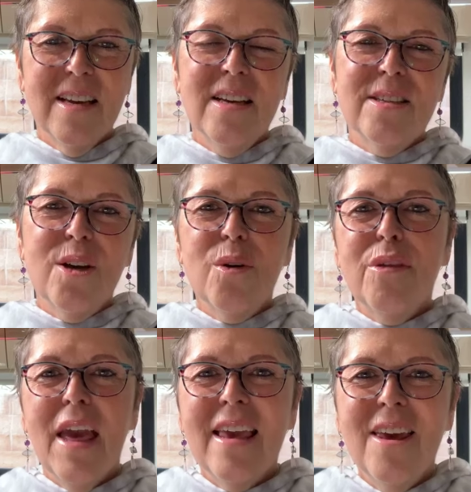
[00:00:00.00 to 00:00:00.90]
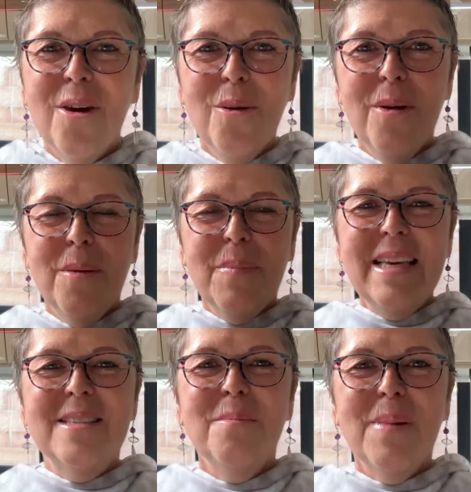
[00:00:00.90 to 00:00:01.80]
So thank you.
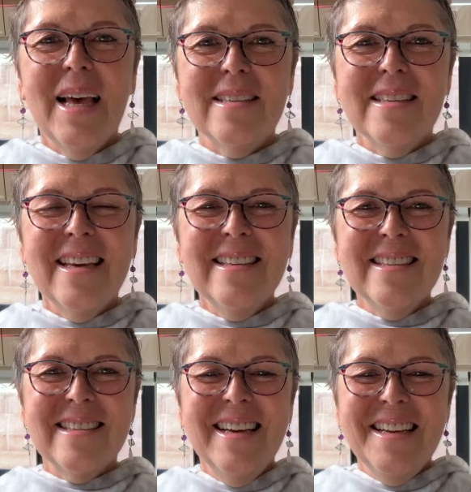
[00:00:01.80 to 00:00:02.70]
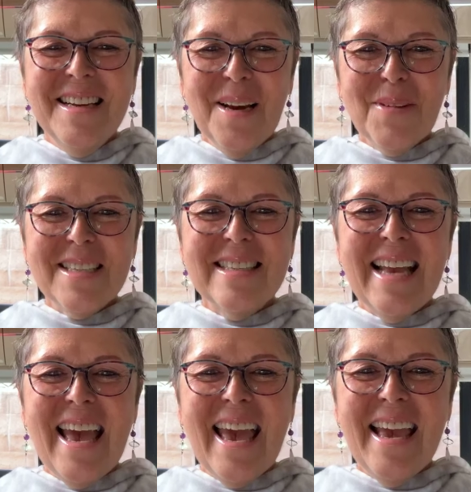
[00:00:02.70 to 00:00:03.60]
Peace and blessings.
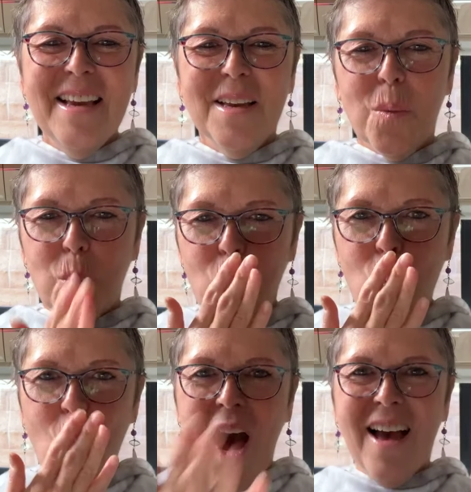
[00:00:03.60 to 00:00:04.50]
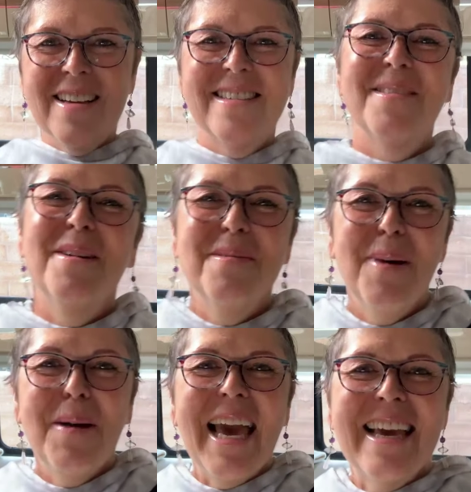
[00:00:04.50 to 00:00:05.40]
Namaste. Mwah. Bye bye.